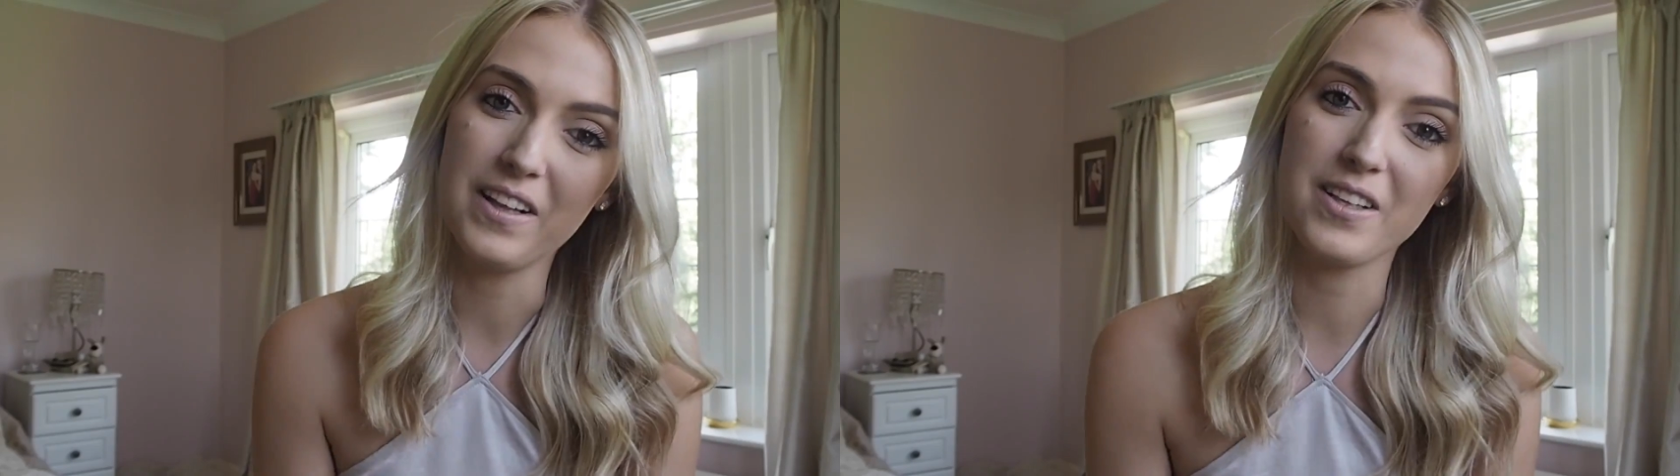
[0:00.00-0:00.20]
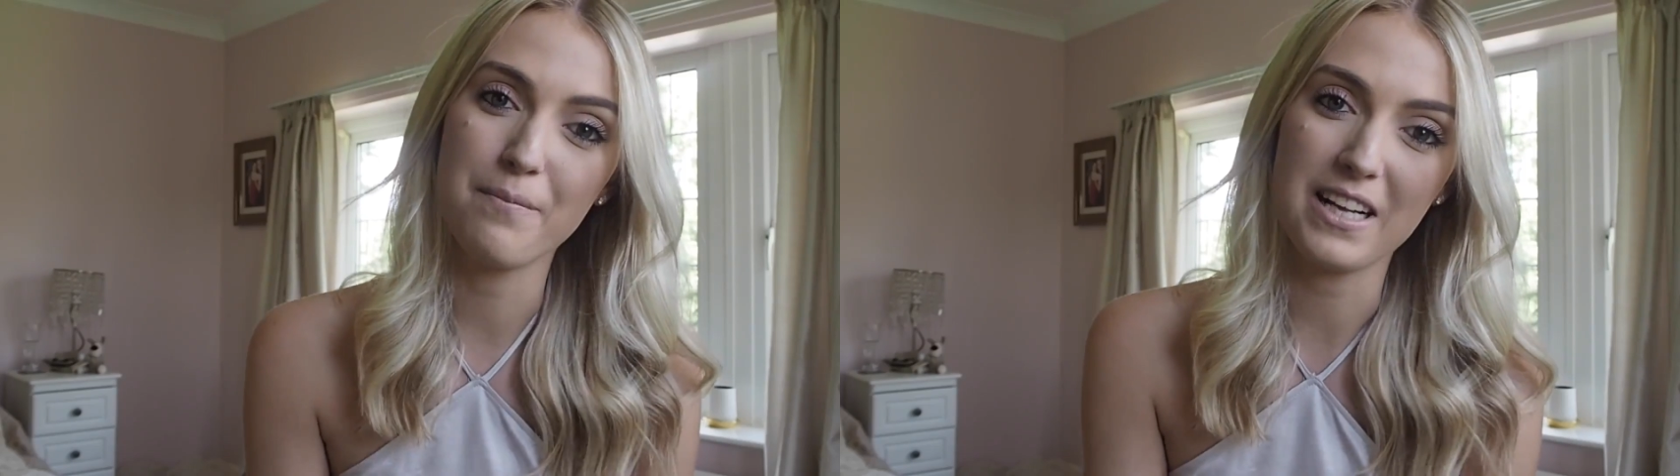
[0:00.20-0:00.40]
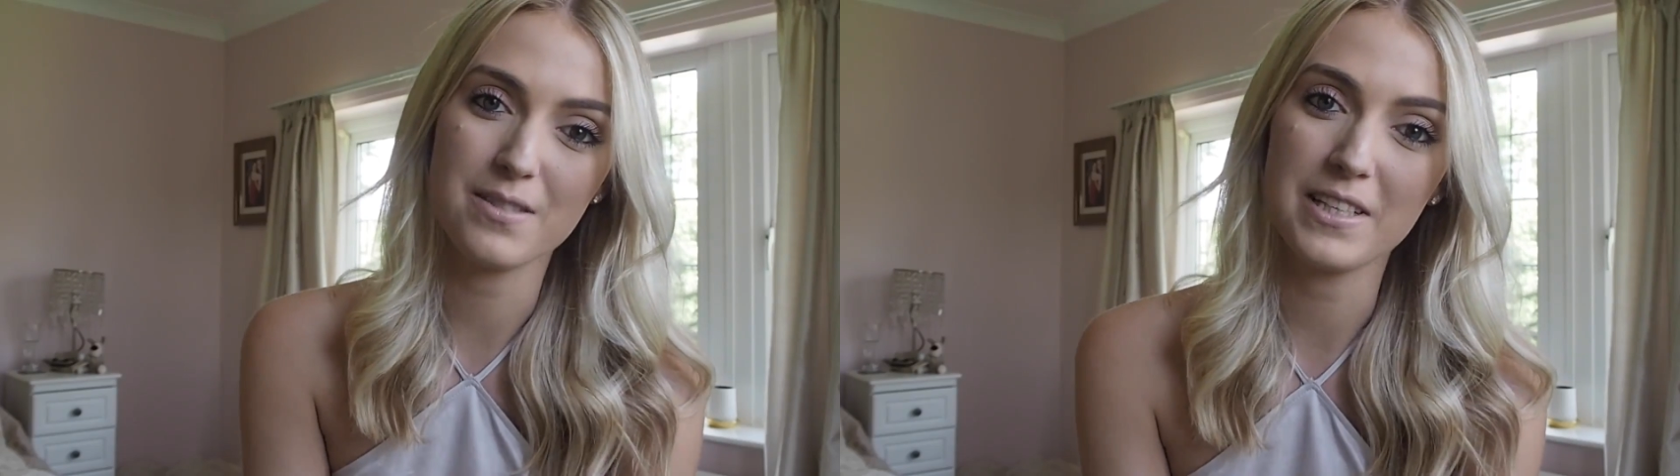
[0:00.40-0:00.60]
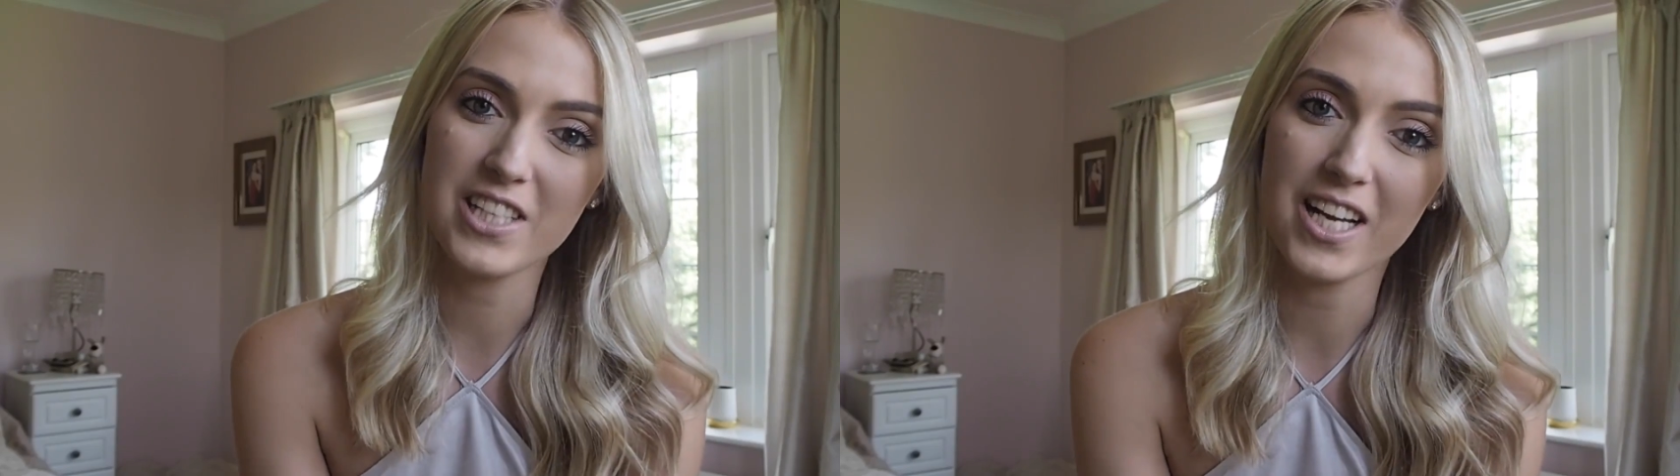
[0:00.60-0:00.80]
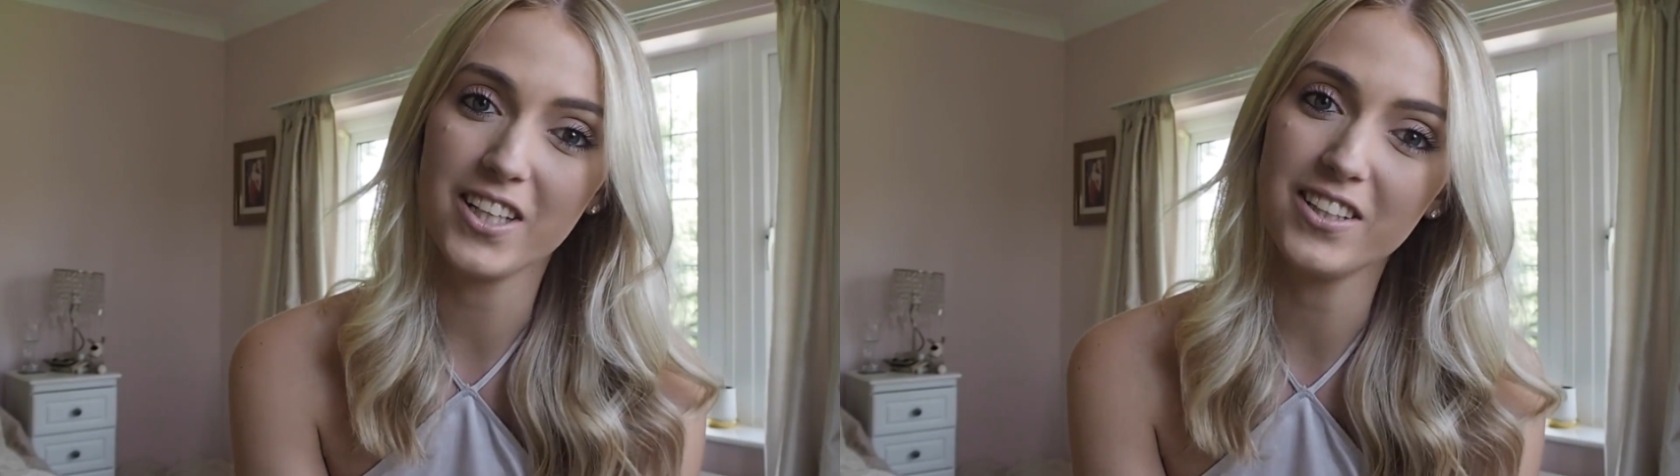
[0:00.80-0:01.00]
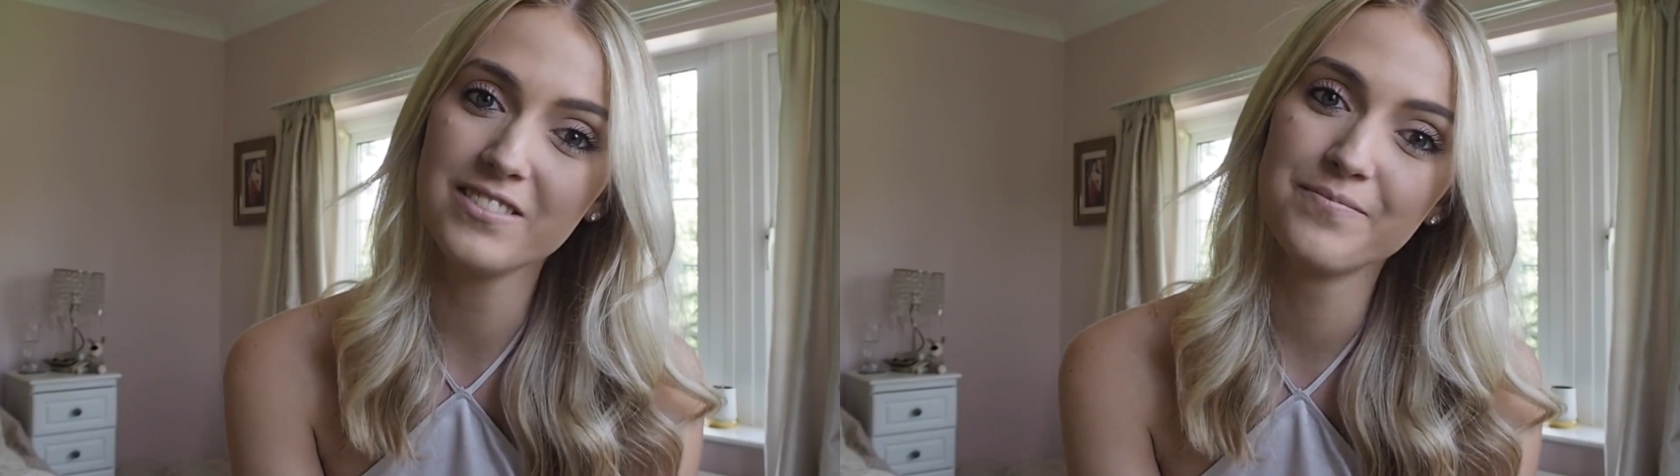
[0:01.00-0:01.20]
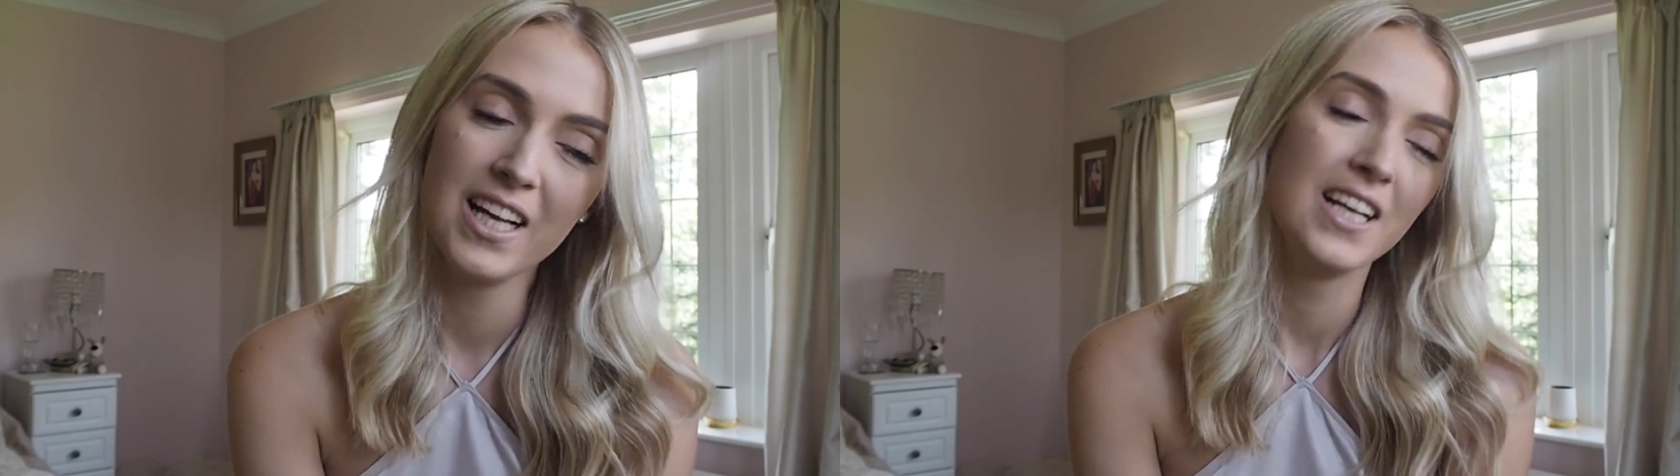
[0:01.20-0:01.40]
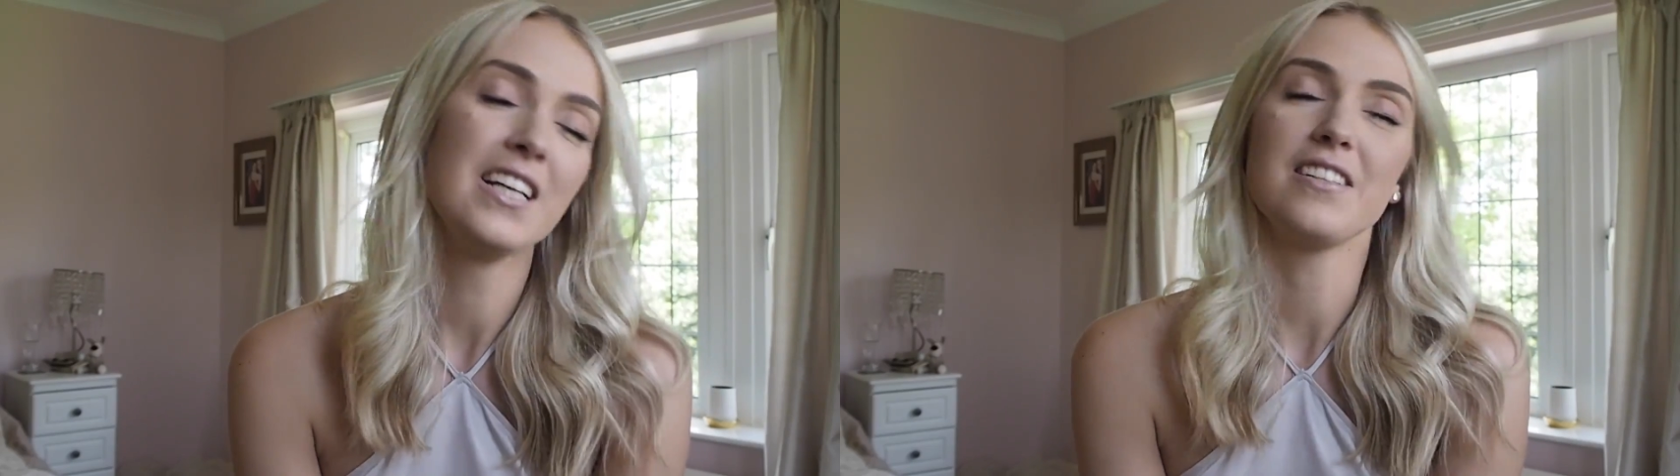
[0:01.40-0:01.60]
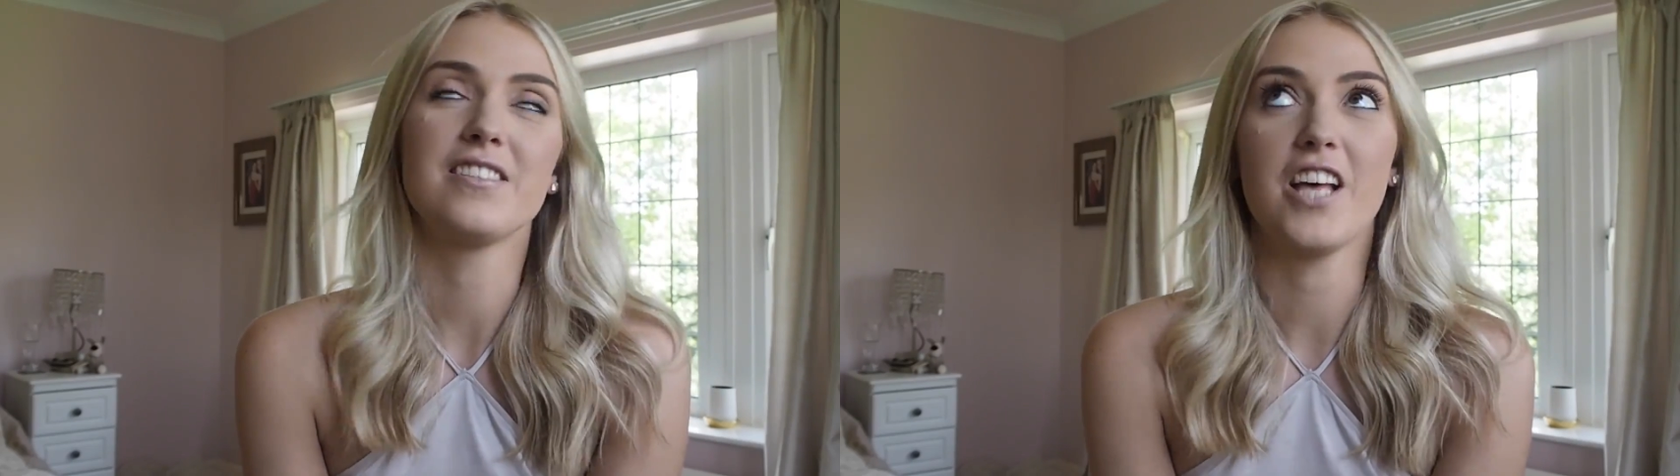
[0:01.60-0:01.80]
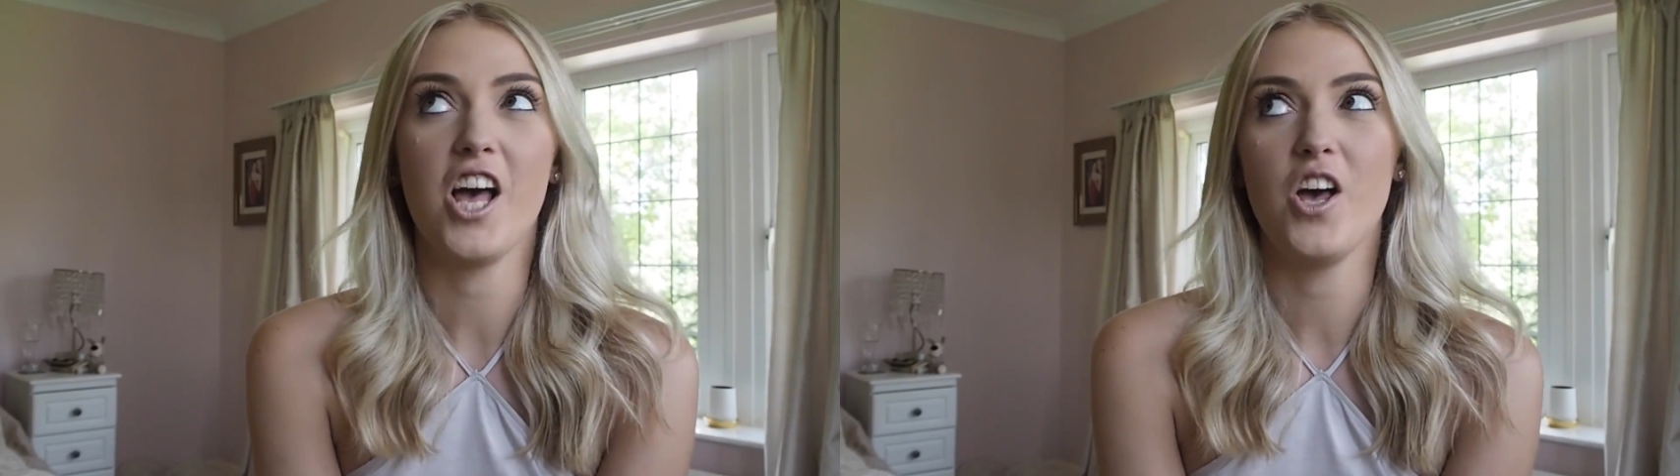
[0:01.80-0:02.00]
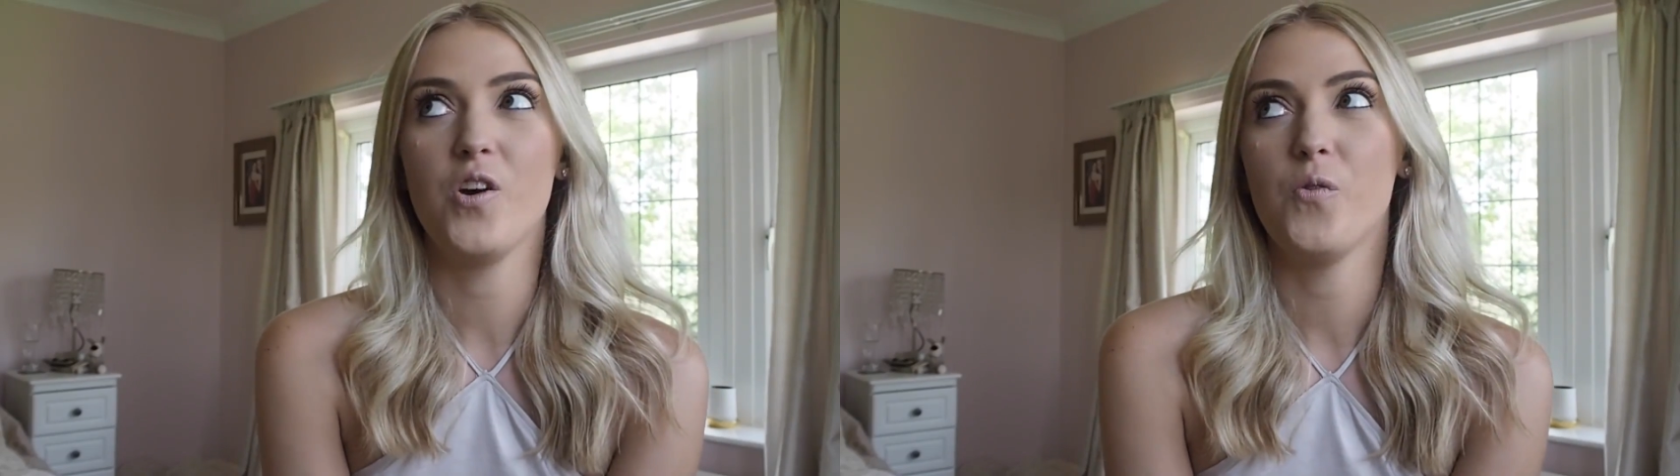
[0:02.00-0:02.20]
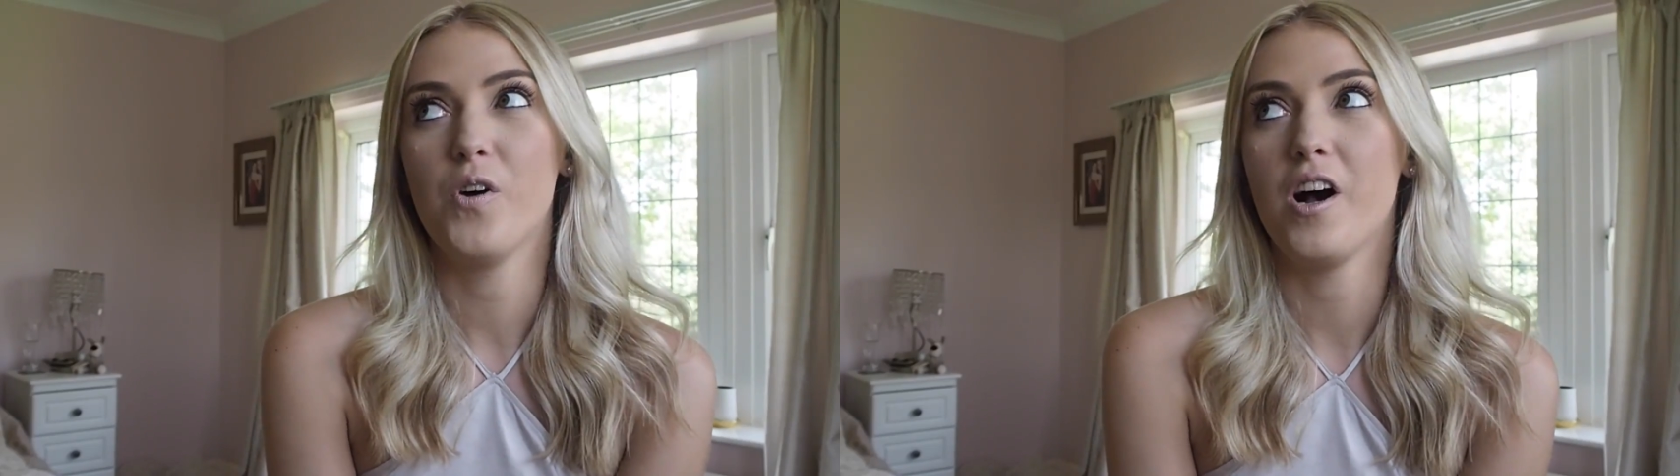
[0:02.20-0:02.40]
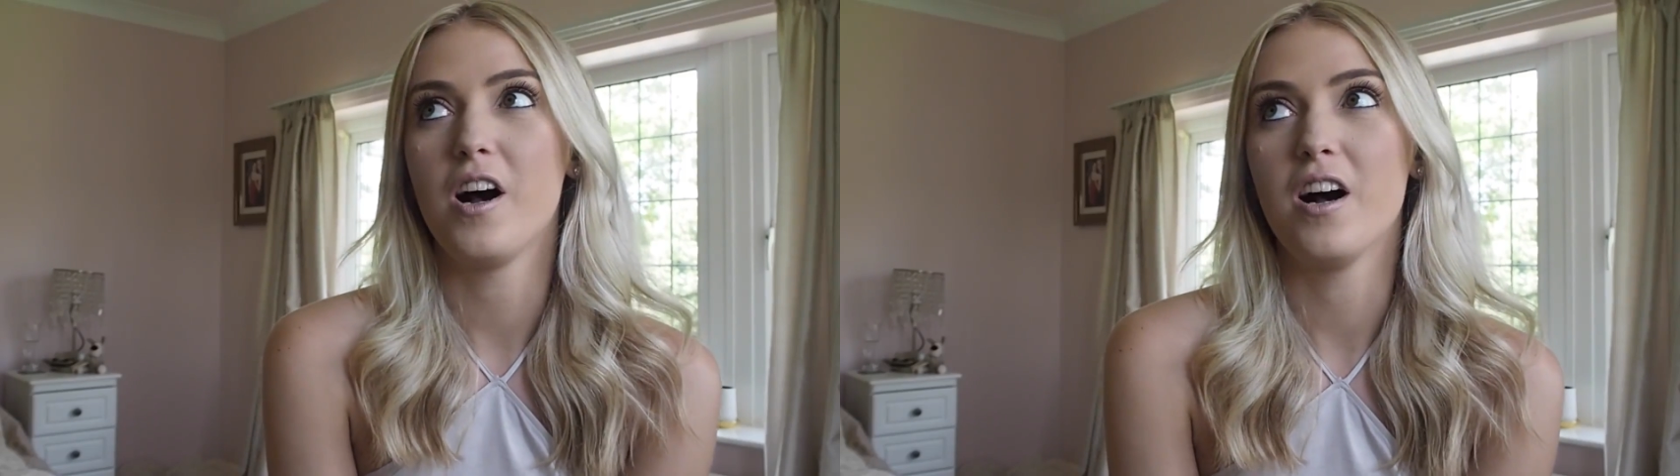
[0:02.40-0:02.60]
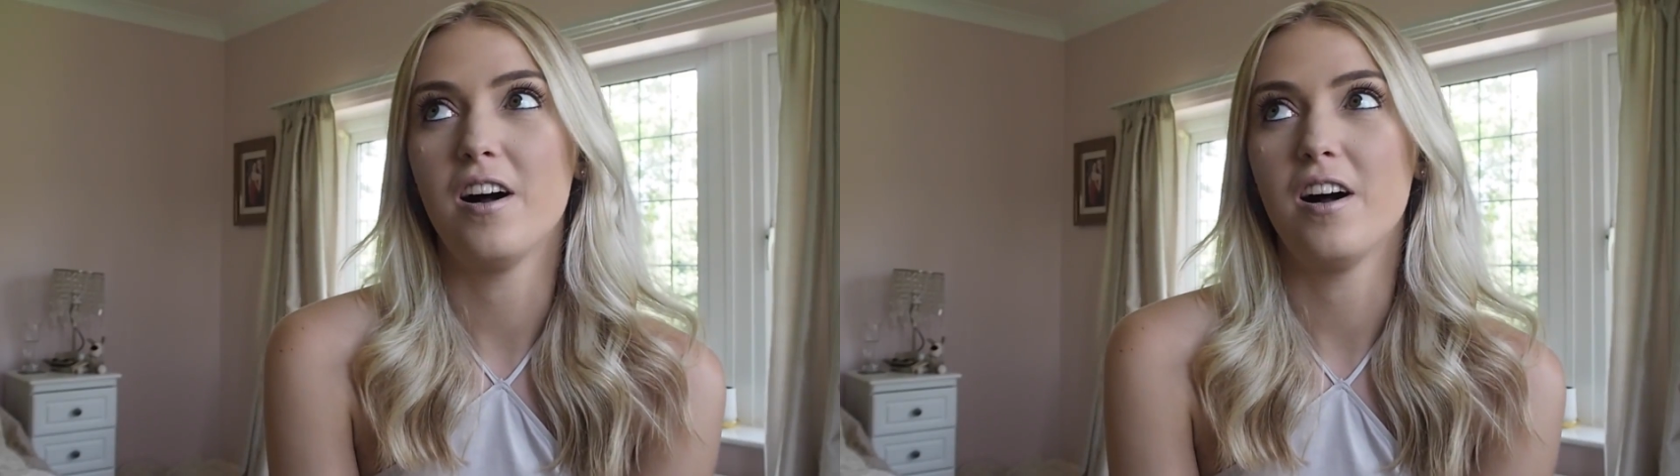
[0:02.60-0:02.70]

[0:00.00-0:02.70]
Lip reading: Welcome back to my channel. So